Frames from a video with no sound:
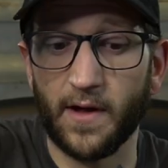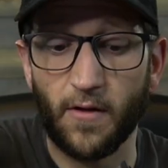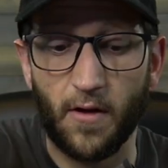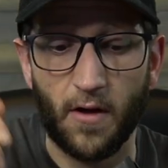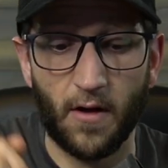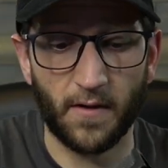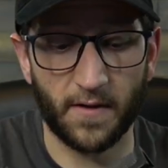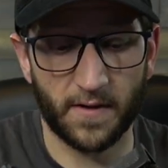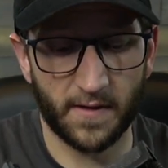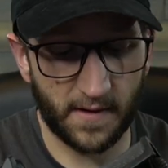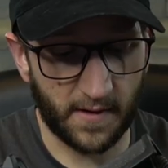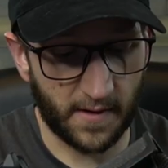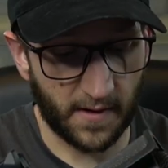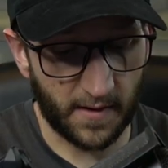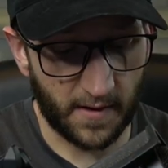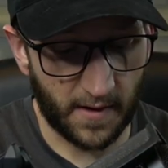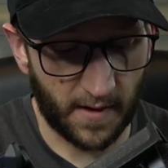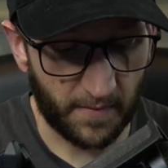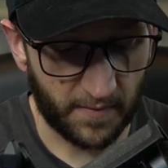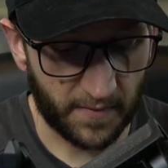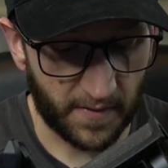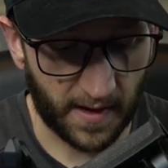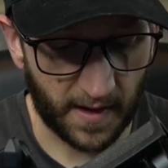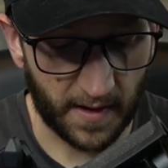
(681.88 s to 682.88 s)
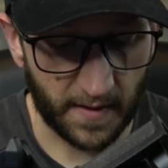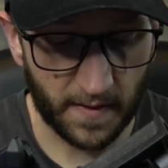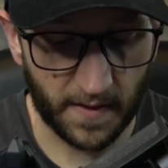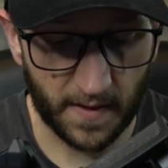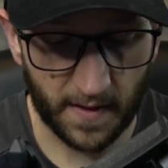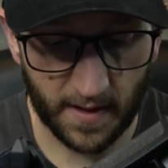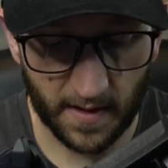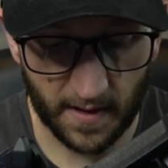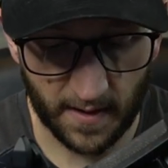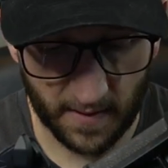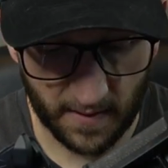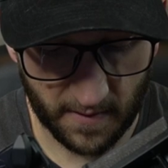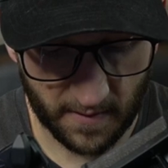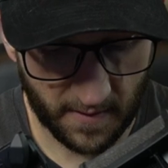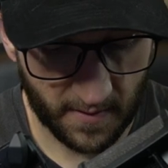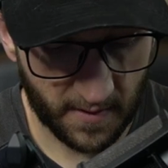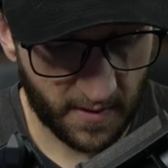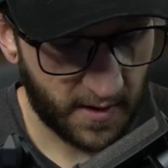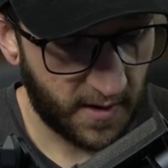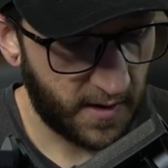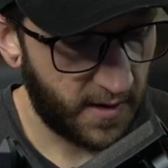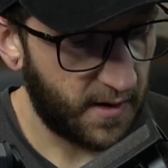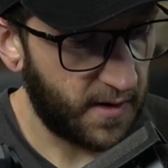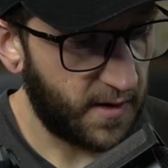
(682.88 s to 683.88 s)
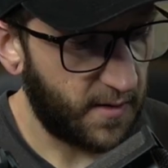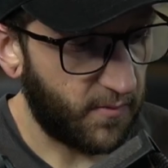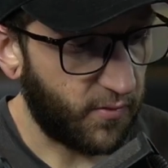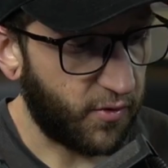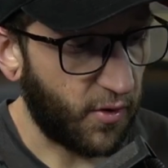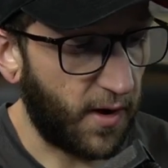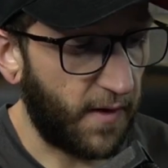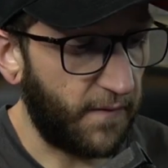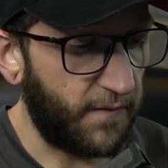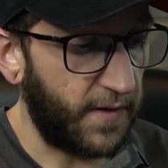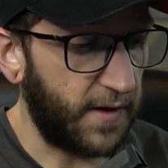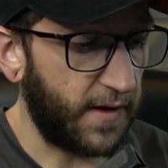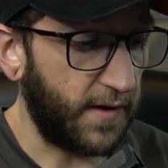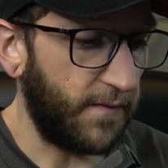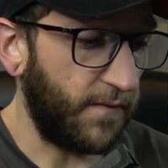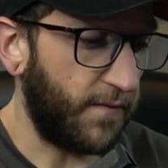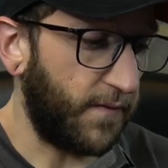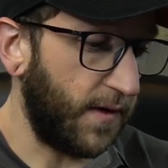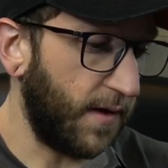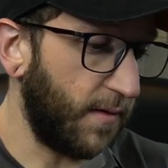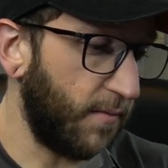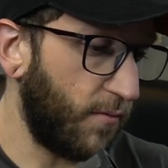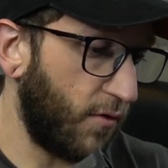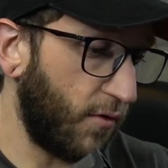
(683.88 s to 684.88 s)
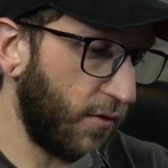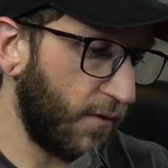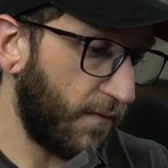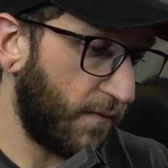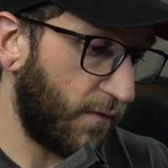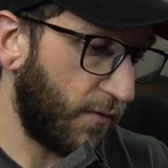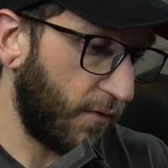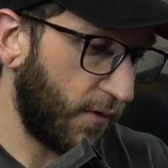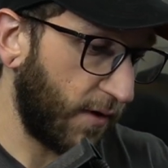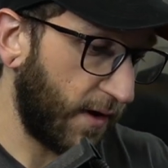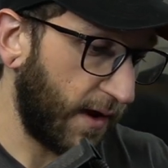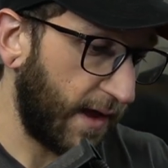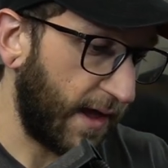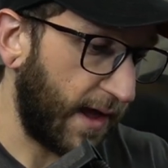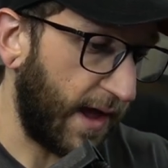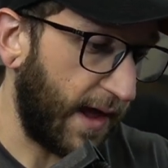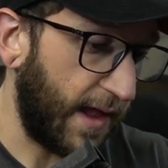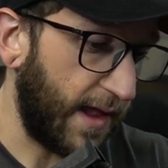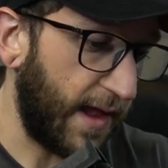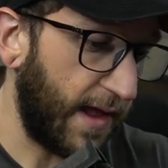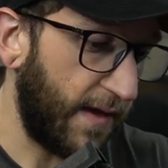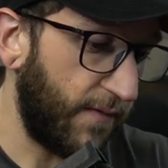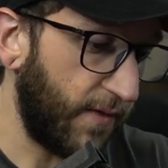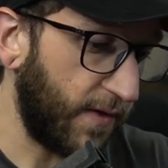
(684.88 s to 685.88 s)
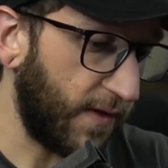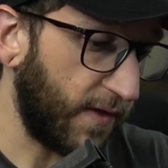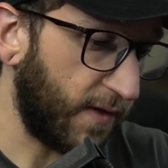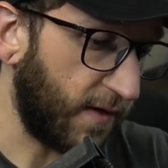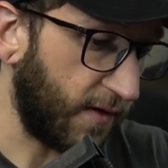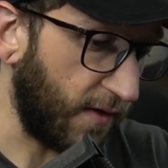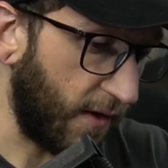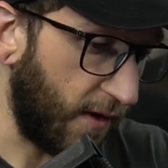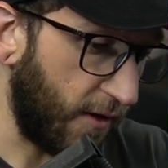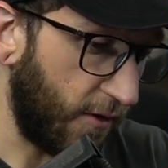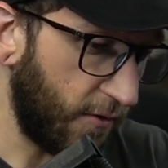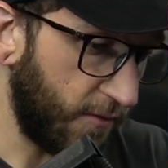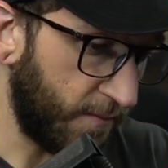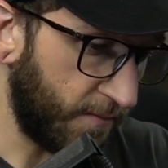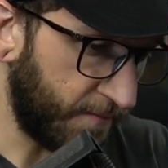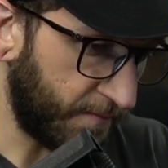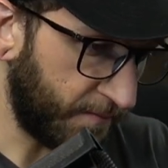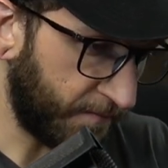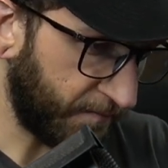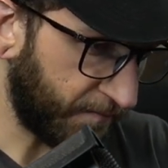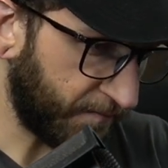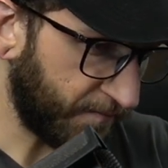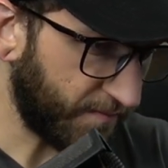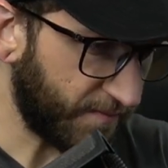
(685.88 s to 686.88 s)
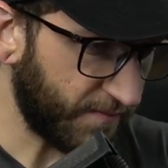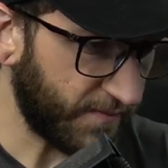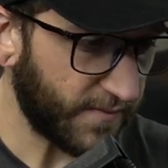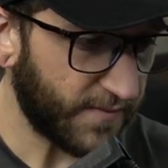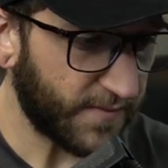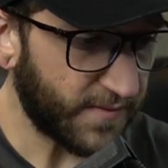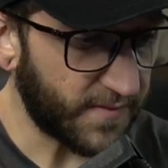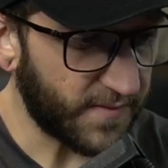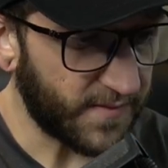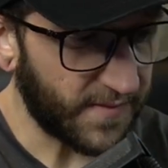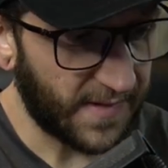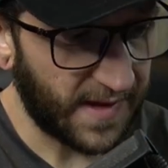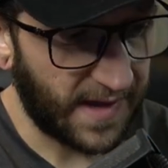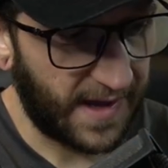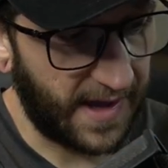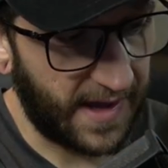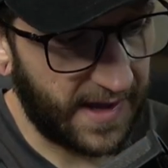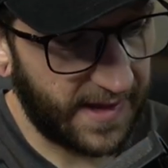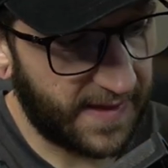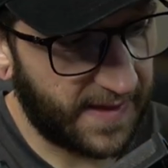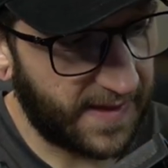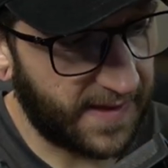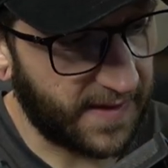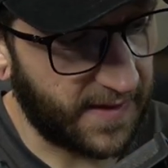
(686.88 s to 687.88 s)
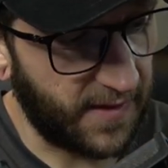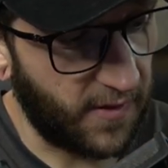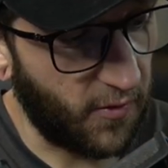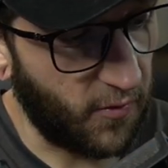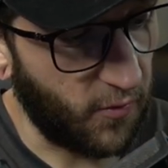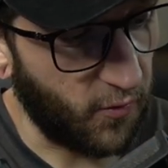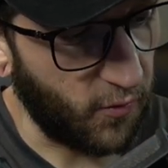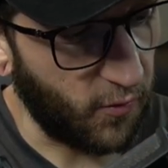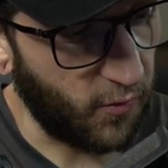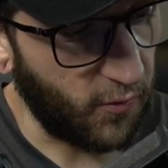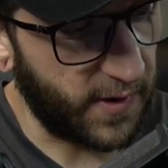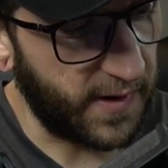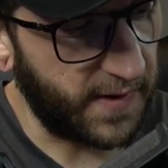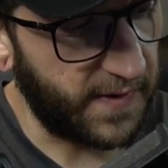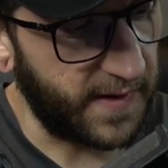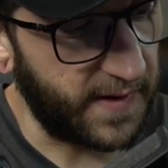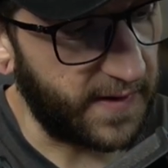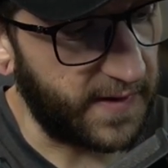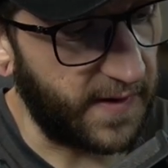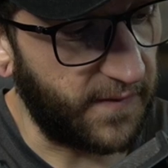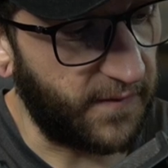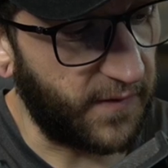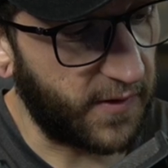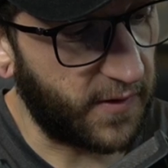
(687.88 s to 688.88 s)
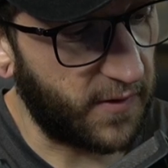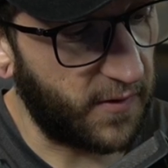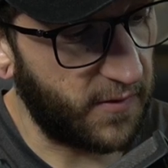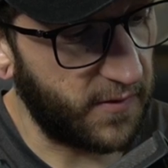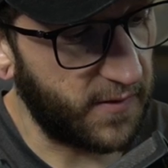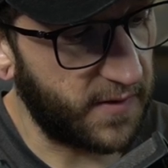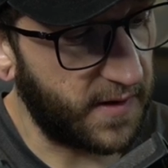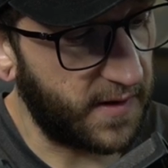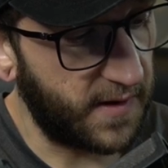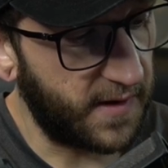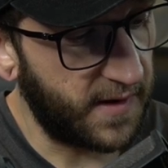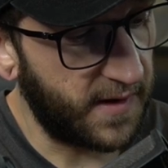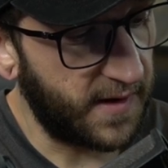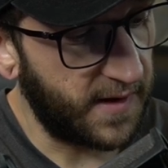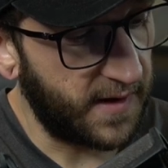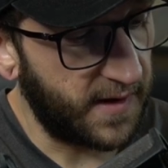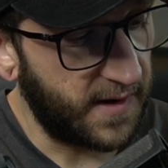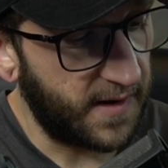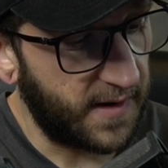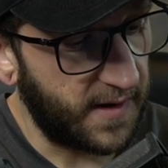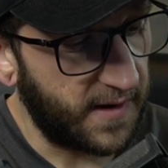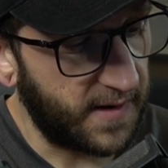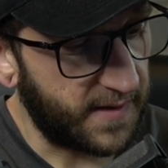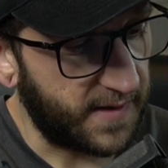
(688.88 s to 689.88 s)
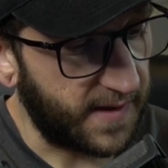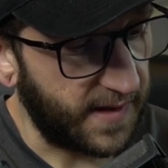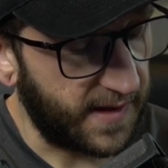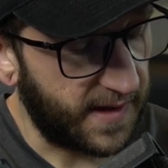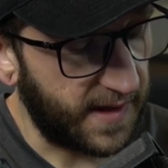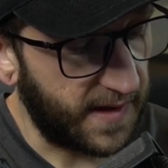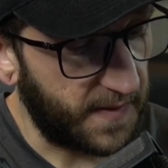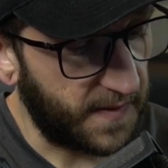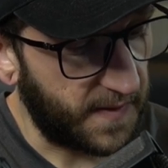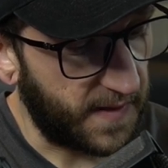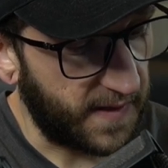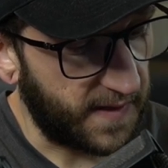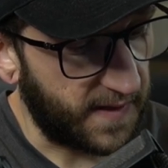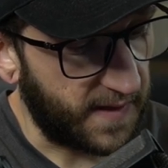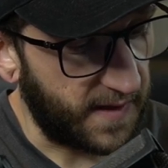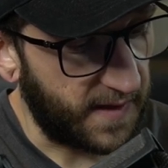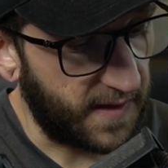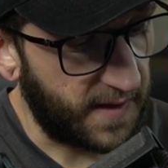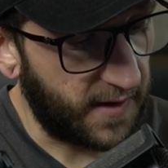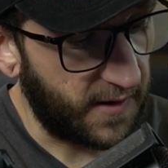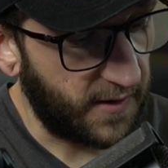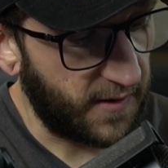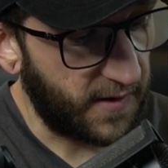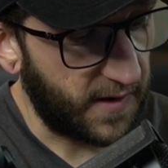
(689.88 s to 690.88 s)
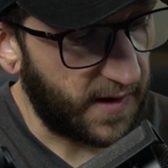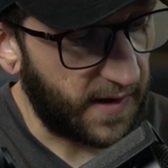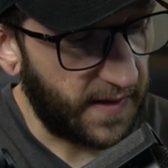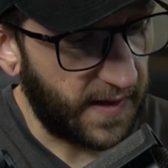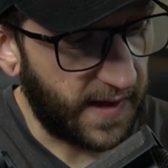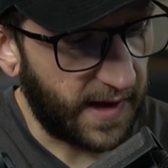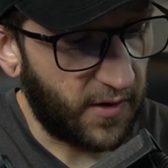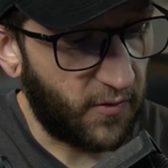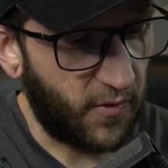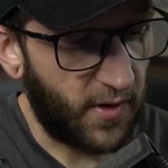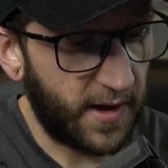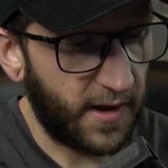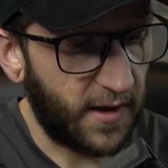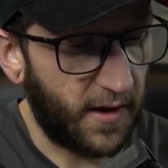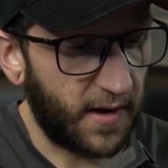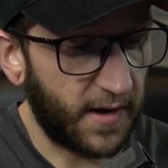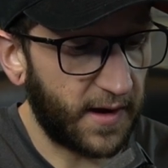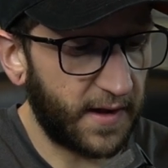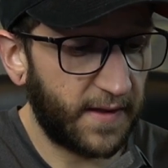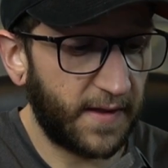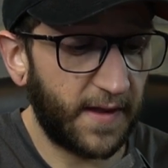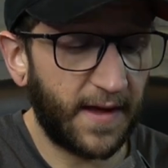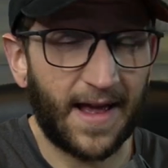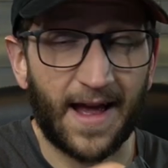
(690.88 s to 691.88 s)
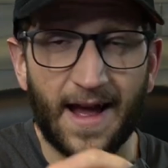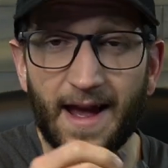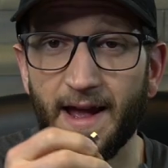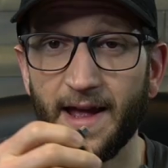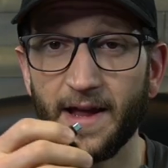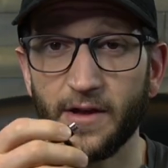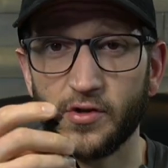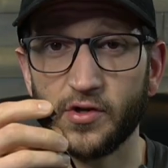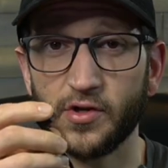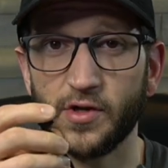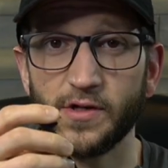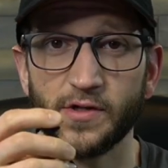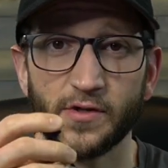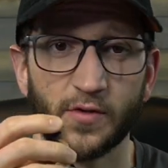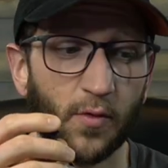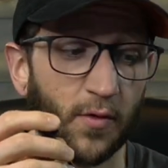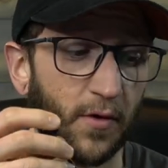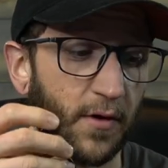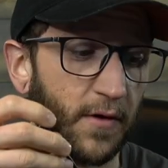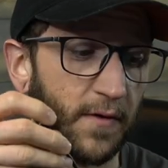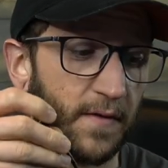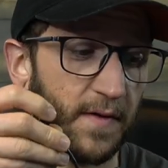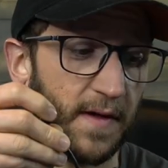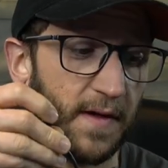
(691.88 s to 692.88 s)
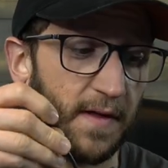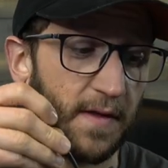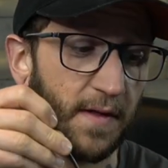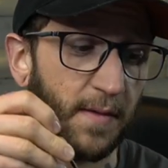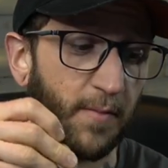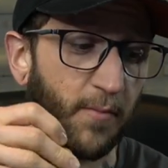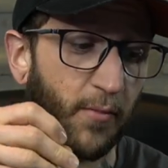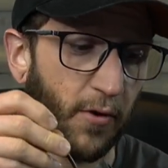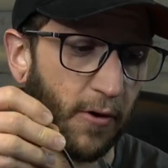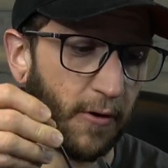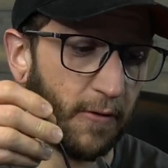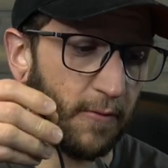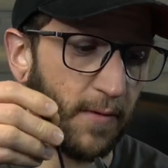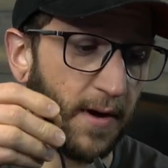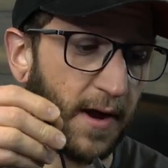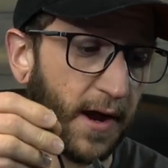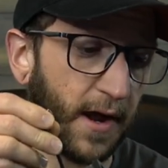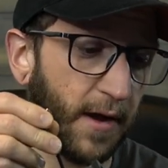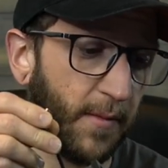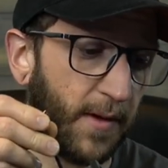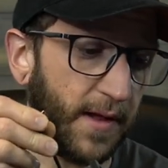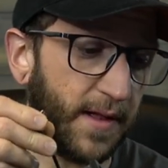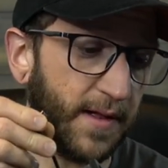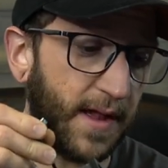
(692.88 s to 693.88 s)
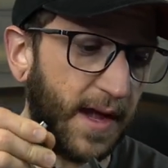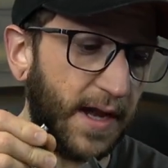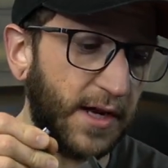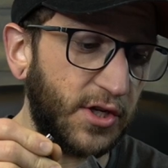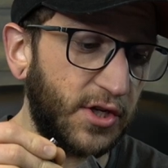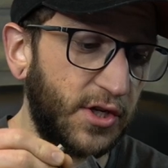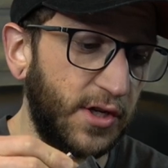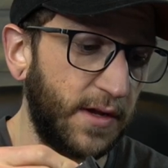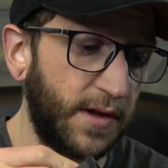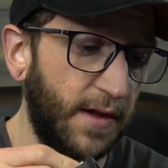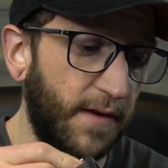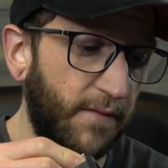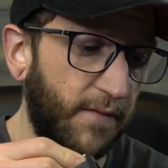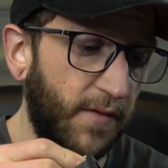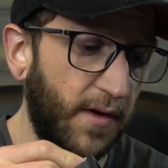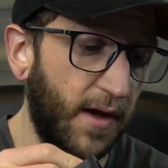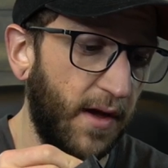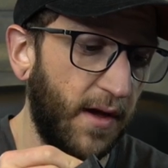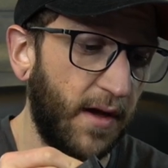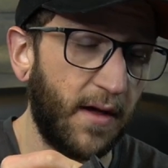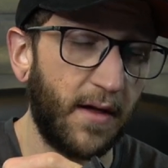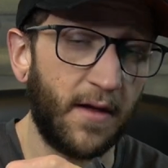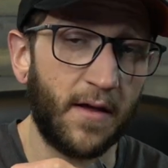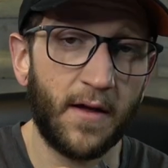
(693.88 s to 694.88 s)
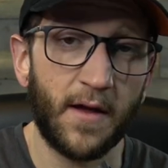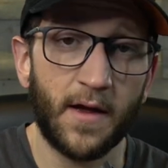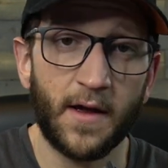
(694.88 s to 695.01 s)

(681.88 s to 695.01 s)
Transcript: at all to update the Proffie config board for it. And even so, it's still really difficult to get this in here. And like, quite honestly, I just ordered this per recommendation of uh,